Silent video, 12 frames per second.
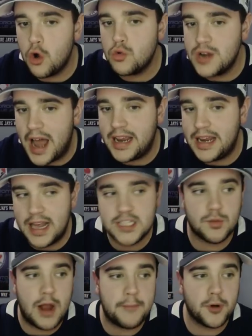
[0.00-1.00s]
night as the
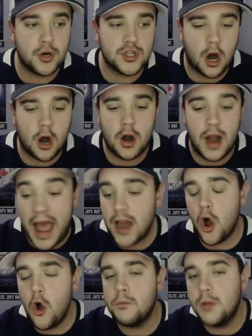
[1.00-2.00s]
Raptors are at
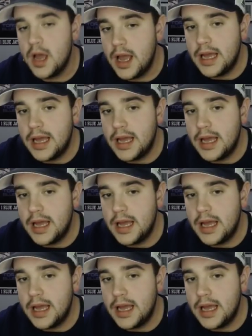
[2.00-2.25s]
home